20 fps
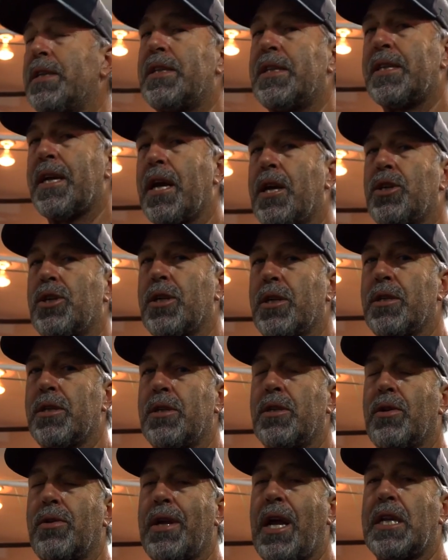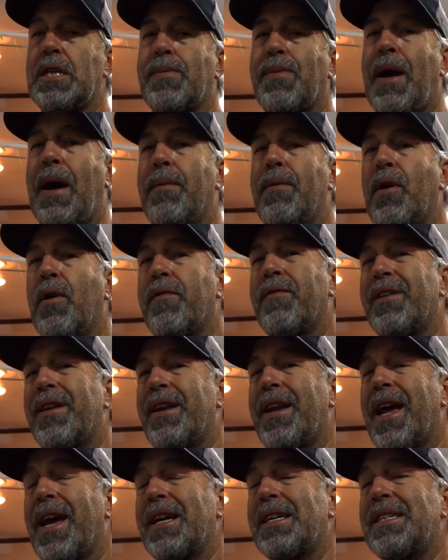sections. So that's probably over the
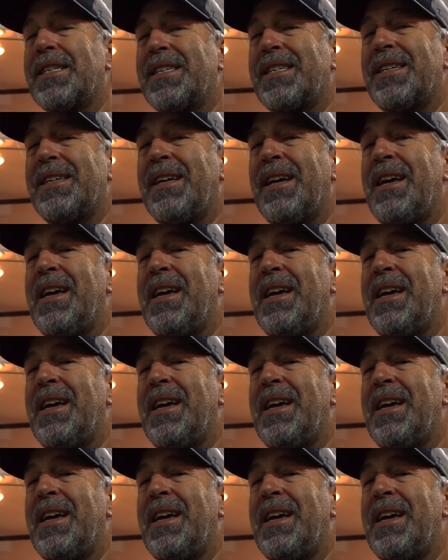next